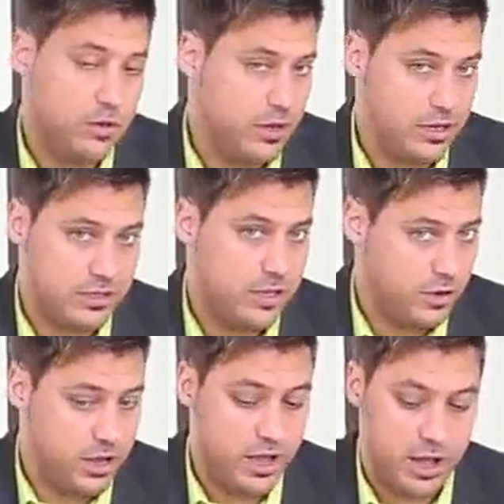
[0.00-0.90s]
then I say,
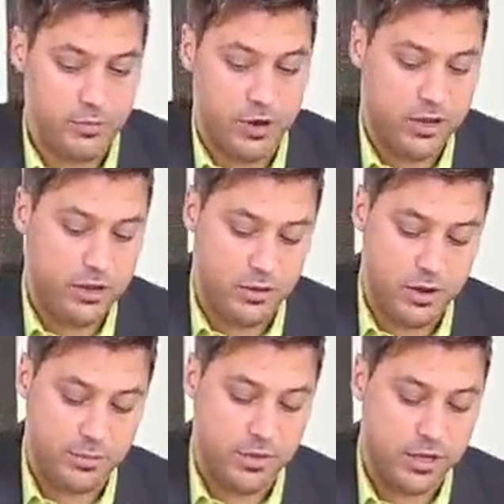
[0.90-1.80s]
okay, I'm ready or
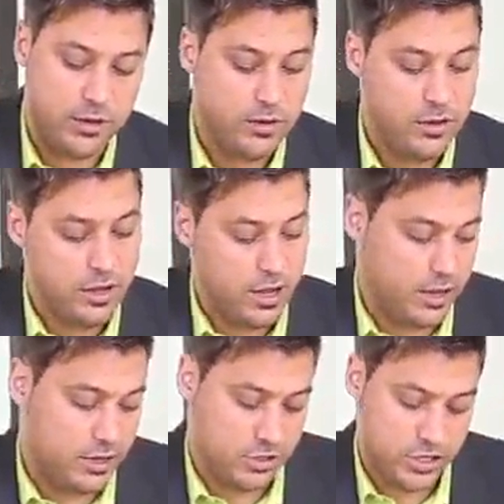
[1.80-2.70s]
I'm done, I
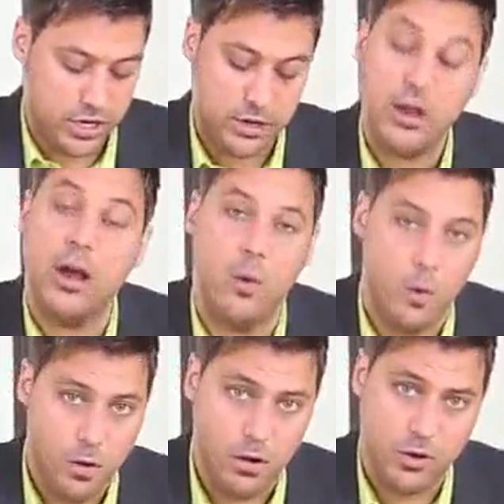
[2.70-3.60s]
can check,
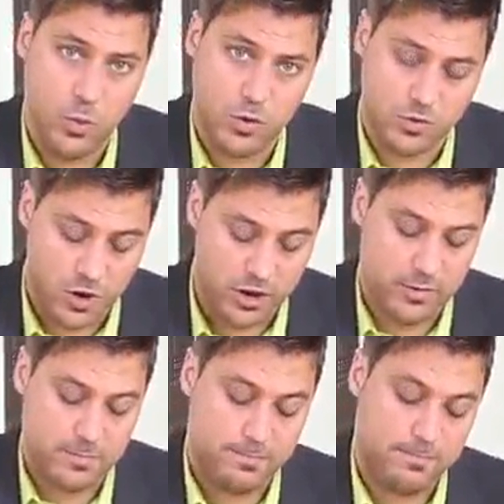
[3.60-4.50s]
oh, it was right.
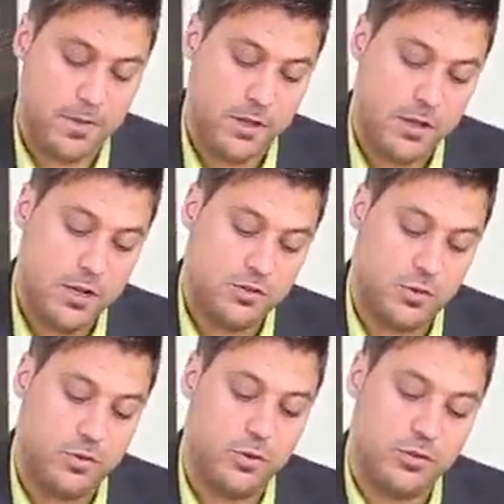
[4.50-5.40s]

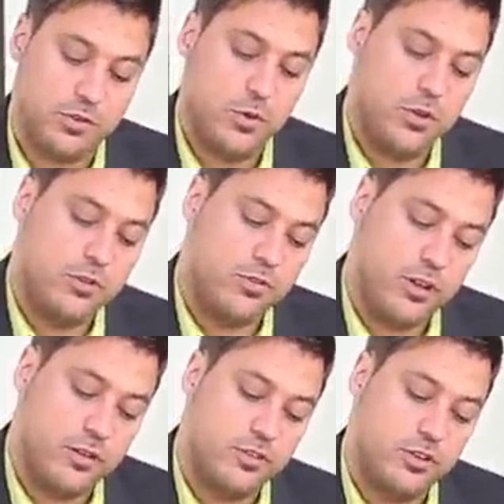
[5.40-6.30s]
So you train
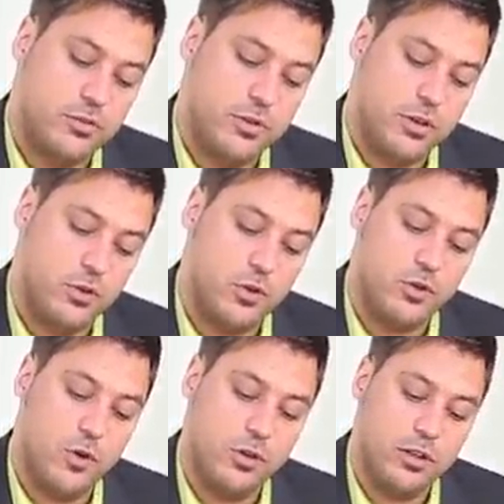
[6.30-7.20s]
the children not
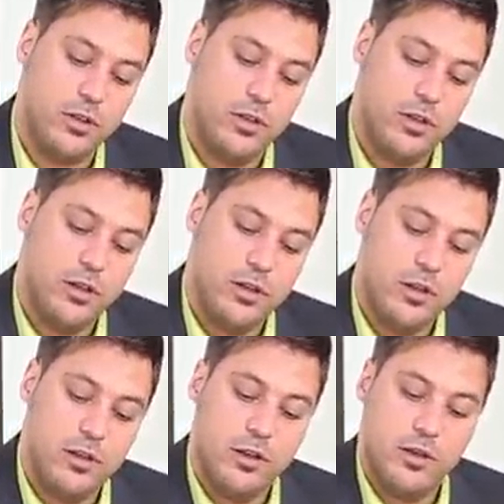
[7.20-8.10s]
only
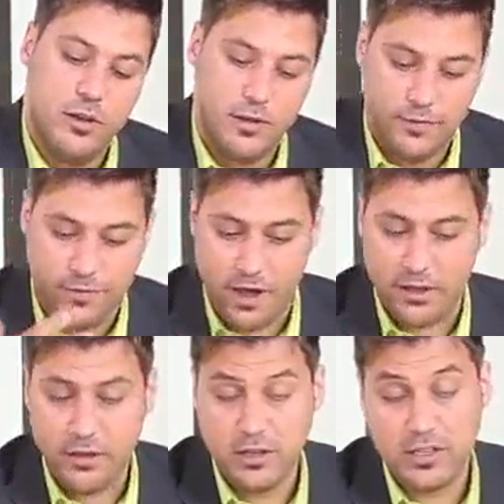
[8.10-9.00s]

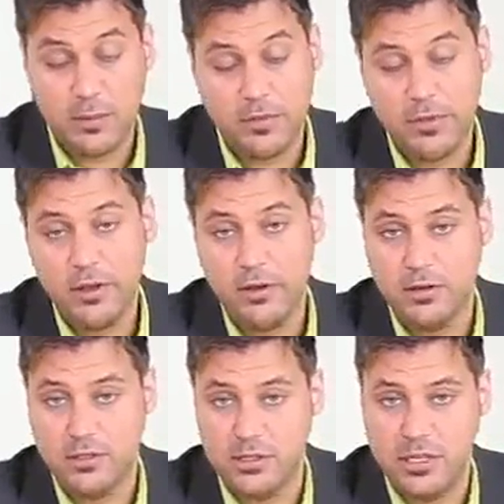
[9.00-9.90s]
finding something,
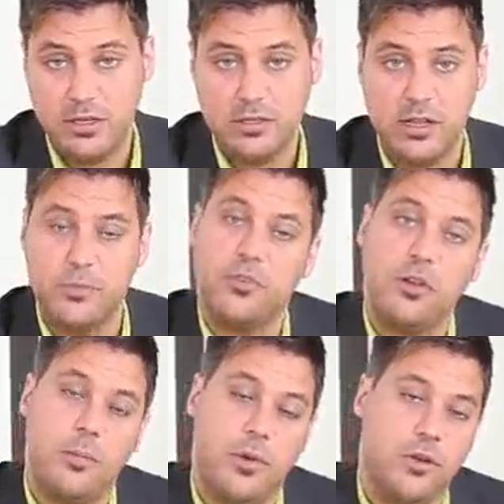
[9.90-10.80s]
seeing
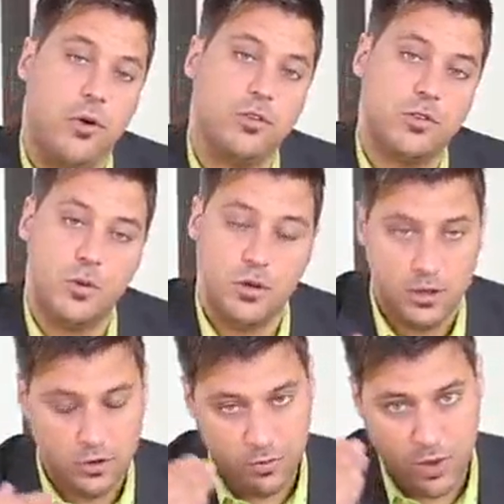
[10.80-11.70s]
something, but also
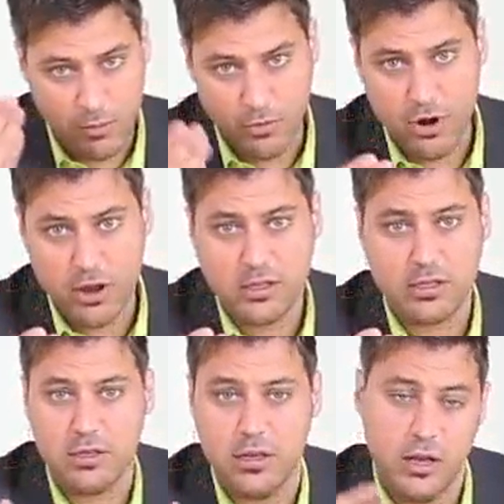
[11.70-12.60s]
to
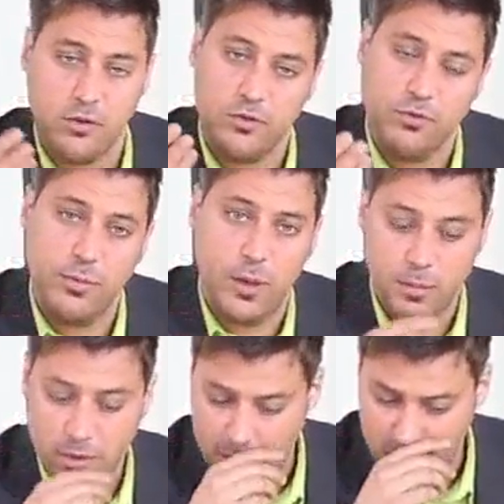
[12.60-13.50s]
memorize and to
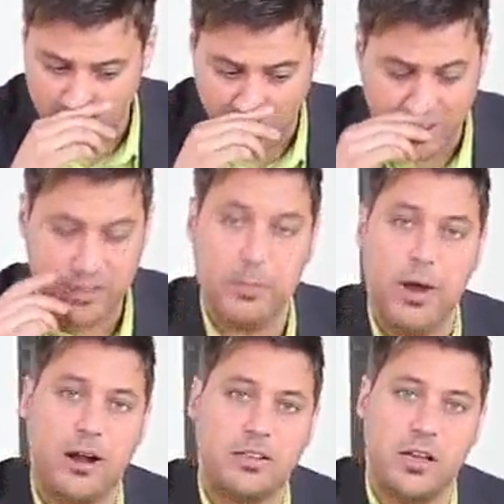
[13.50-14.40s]
remember what
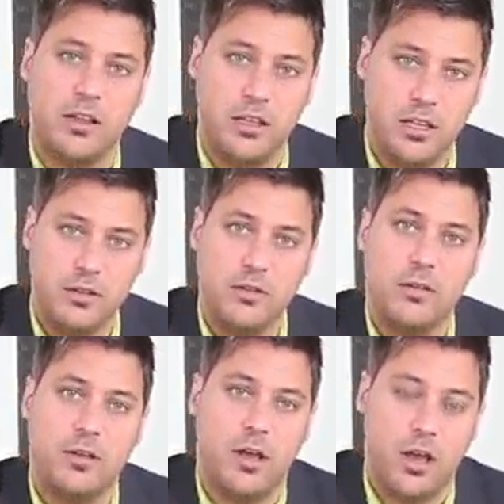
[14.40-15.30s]
parts I need
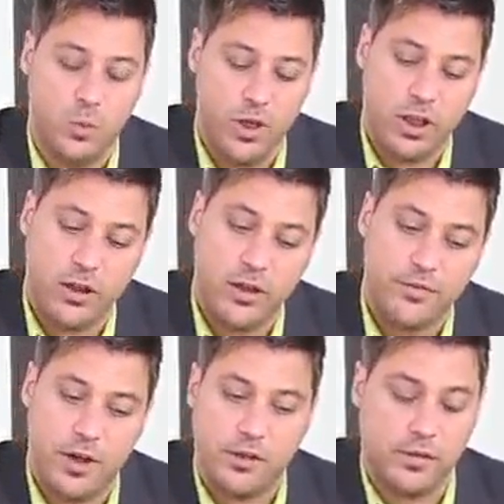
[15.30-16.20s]
and where can I
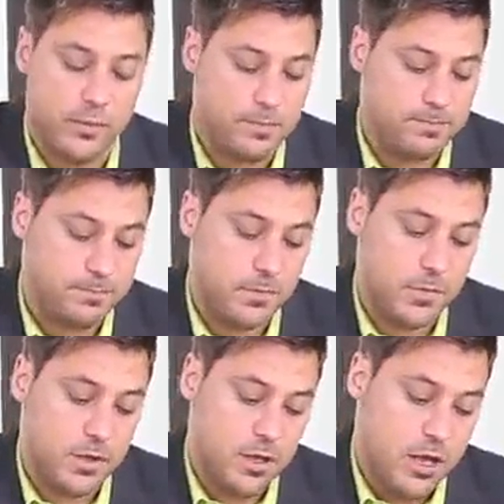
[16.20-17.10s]
find them.
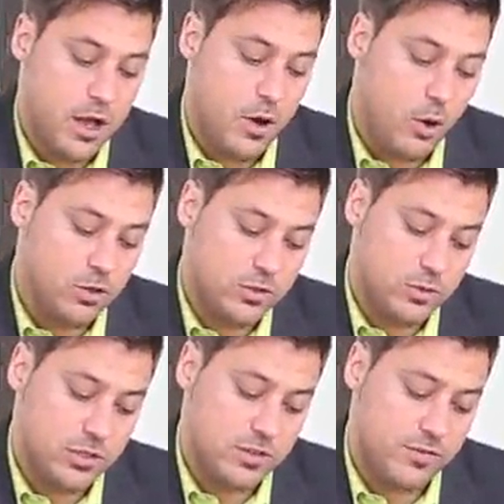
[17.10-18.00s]
Also,
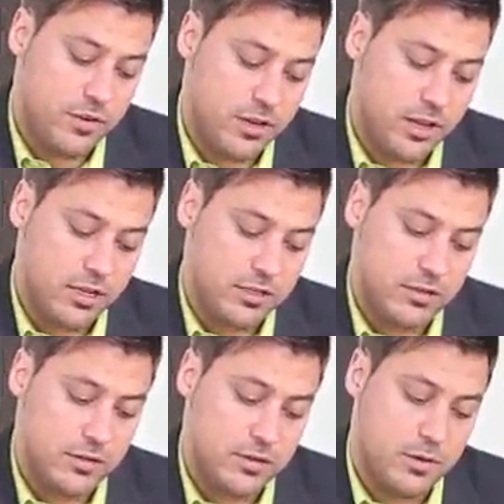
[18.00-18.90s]
it is very nice
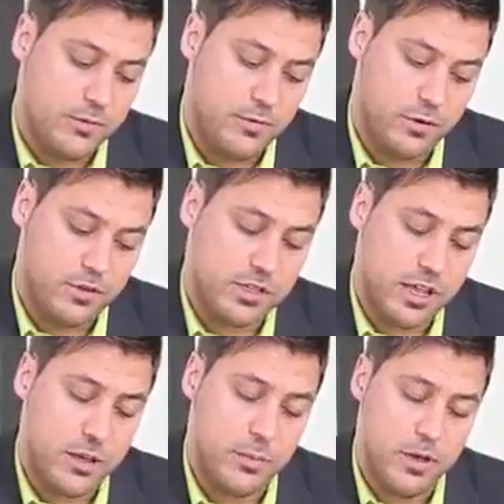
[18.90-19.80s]
for this
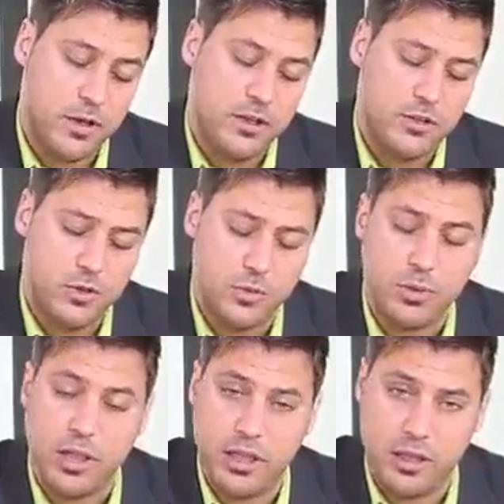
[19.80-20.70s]
game to
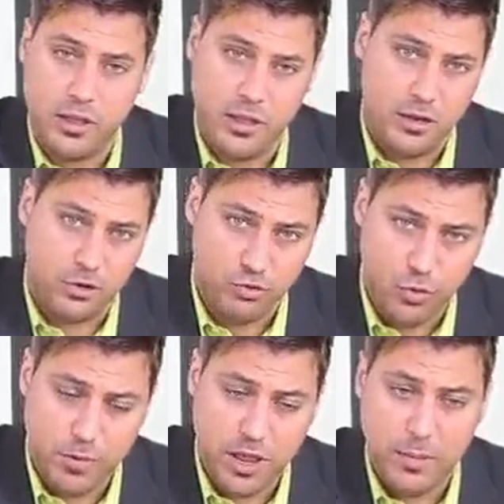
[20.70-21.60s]
play in a
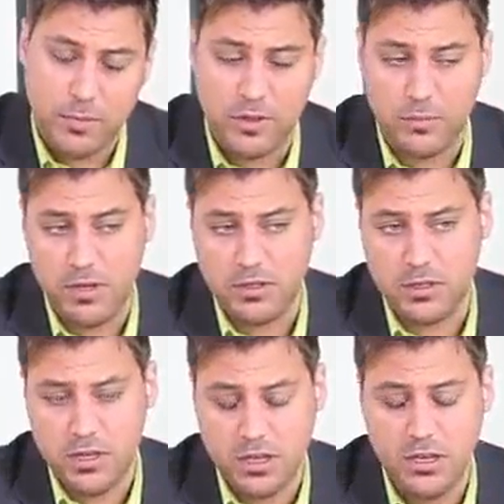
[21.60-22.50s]
group game. That means
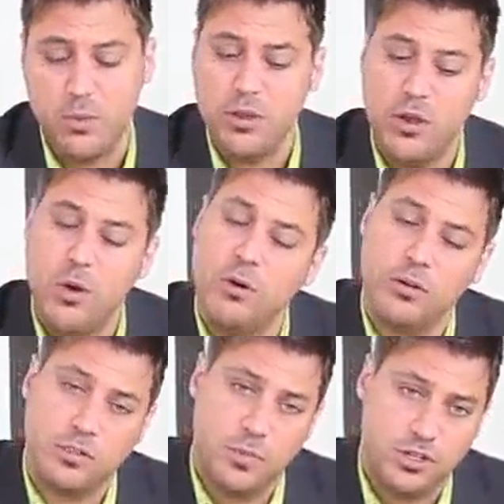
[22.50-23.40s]
here we go
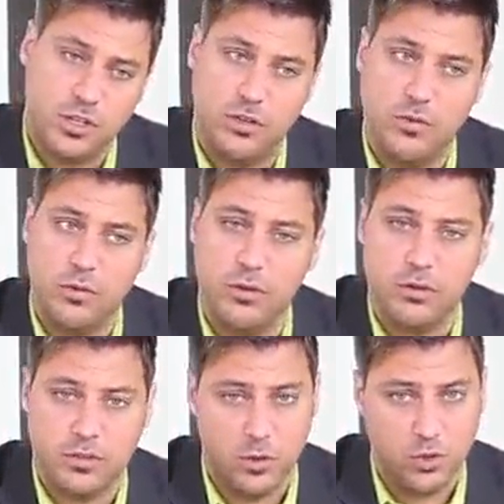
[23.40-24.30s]
especially to the
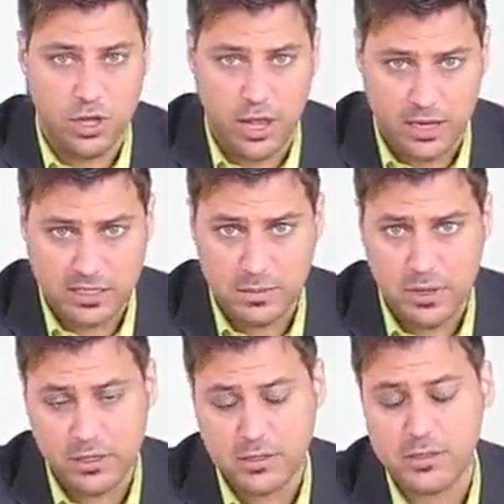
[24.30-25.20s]
social
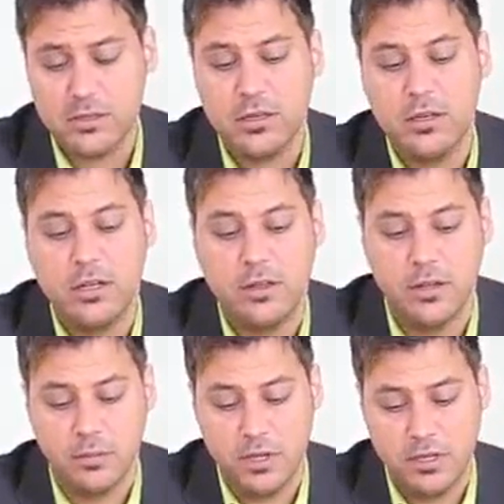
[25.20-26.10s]
aspects.
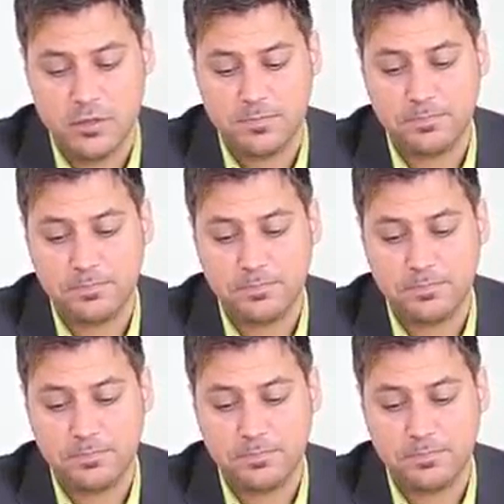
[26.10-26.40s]
That means